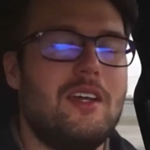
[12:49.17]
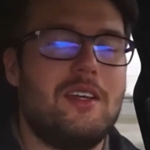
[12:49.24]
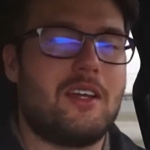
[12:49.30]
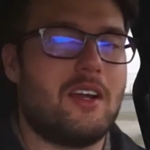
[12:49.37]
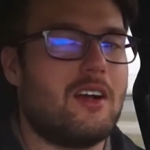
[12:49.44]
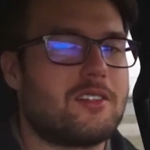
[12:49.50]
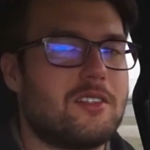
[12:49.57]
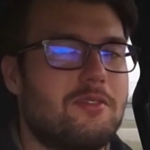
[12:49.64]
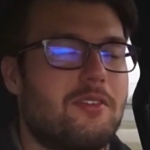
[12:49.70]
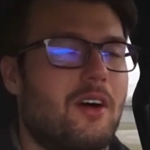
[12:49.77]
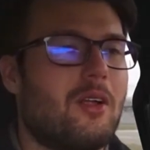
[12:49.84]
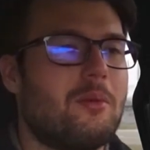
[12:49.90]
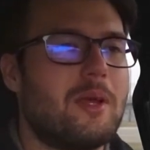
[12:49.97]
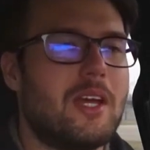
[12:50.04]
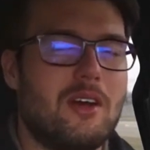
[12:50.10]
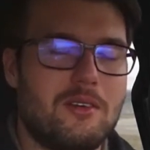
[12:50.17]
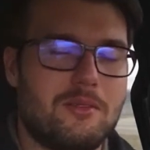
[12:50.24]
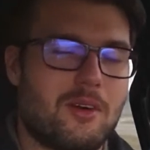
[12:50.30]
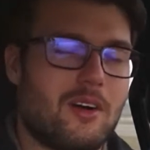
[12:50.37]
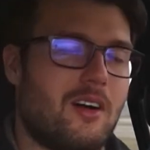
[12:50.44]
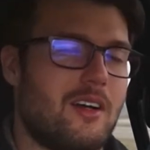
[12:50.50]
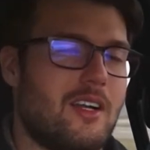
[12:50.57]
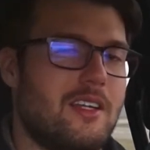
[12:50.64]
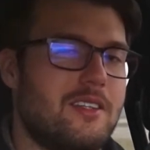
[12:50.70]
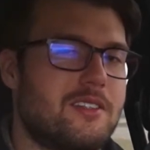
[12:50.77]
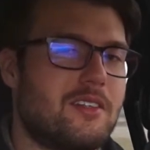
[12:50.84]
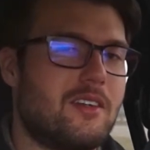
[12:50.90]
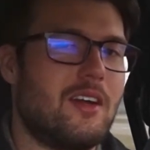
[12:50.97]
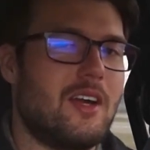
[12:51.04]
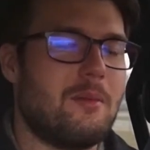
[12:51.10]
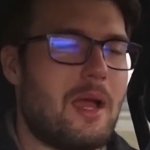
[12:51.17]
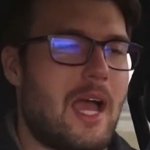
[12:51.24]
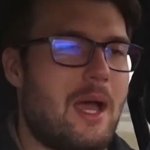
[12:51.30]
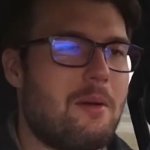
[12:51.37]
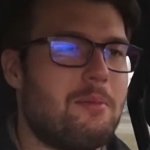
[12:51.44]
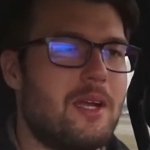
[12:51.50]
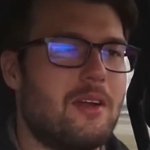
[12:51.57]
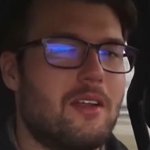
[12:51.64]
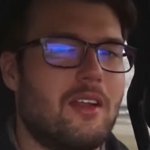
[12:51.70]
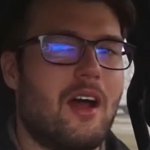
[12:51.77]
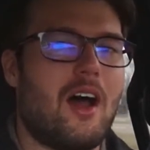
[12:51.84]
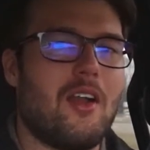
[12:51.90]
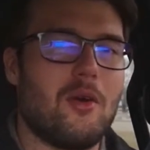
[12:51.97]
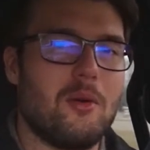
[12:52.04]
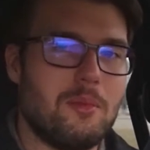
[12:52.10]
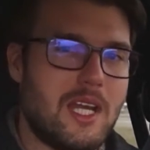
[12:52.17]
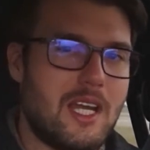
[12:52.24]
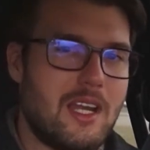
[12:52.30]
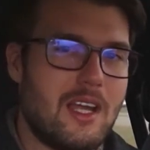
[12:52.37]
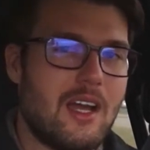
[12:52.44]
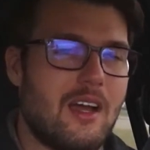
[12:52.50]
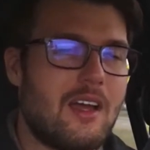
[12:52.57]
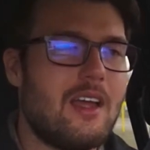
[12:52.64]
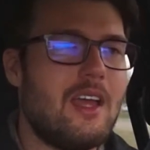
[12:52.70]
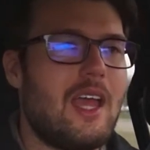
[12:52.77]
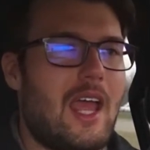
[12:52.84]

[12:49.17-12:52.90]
You can also follow me over on Instagram at Bearded Auto Media